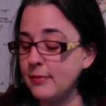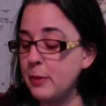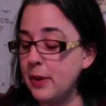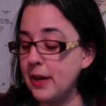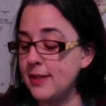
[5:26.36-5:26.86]

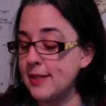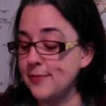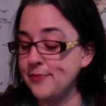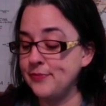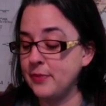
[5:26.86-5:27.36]
but
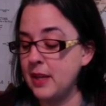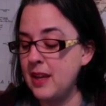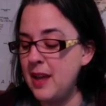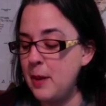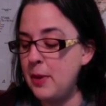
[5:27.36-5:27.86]

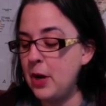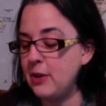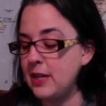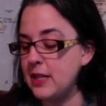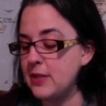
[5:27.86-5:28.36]

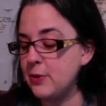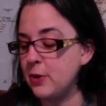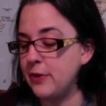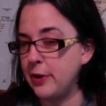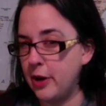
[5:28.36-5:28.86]
apparently it's for a
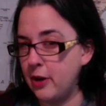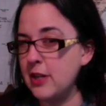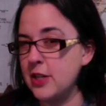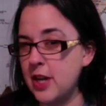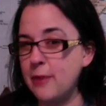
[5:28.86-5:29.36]
very hard
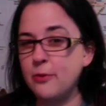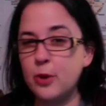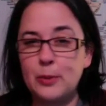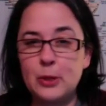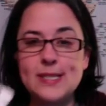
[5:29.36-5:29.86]
to shop for
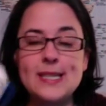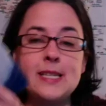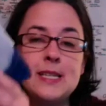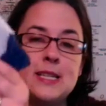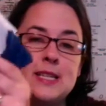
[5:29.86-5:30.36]
person.